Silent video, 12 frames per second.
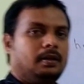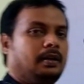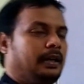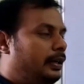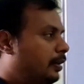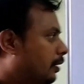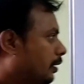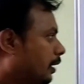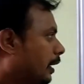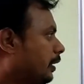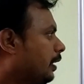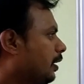Right?
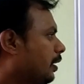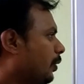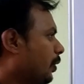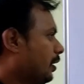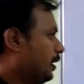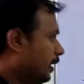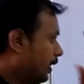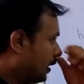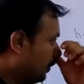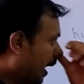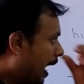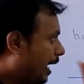I think you can see
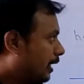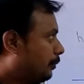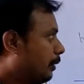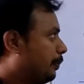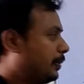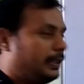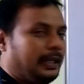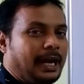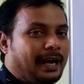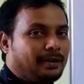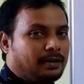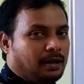some ads, Pepsi
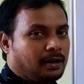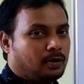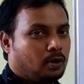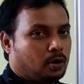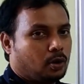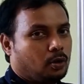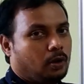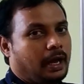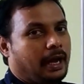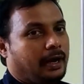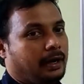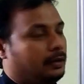ad or Coca-Cola
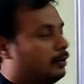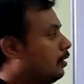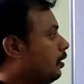ad.